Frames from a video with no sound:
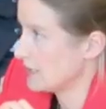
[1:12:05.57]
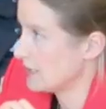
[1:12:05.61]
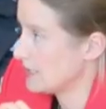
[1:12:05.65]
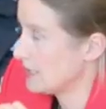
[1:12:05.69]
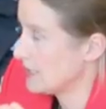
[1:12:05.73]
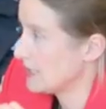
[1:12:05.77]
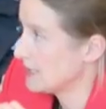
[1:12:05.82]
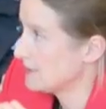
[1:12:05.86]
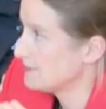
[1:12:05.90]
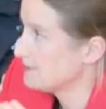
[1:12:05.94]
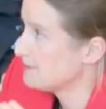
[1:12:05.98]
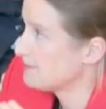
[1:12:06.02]
to
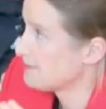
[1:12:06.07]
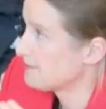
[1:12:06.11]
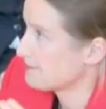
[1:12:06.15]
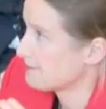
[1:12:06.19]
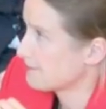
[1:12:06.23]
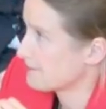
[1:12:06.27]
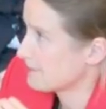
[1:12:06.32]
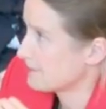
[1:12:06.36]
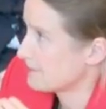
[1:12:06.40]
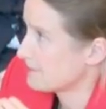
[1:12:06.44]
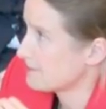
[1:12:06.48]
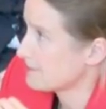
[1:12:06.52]
18.
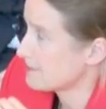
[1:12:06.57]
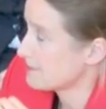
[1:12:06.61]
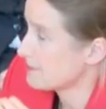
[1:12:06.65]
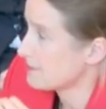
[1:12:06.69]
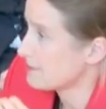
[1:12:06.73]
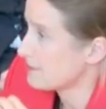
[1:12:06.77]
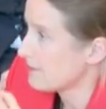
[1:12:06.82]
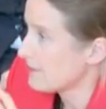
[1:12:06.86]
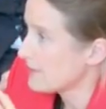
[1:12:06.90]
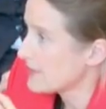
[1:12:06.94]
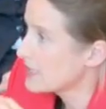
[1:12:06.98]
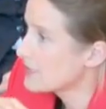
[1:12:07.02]

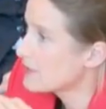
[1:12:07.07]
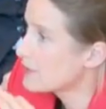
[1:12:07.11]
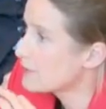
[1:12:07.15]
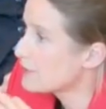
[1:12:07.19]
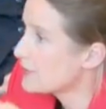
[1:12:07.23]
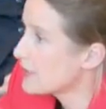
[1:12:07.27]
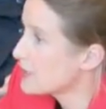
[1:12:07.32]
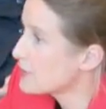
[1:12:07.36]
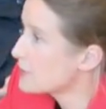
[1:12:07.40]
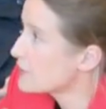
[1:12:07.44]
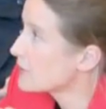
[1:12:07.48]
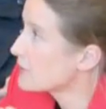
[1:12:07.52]

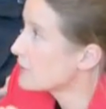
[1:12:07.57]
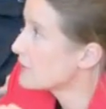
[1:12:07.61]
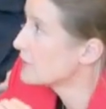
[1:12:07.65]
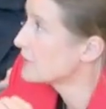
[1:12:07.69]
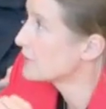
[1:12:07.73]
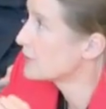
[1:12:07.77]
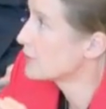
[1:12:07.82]
The Federal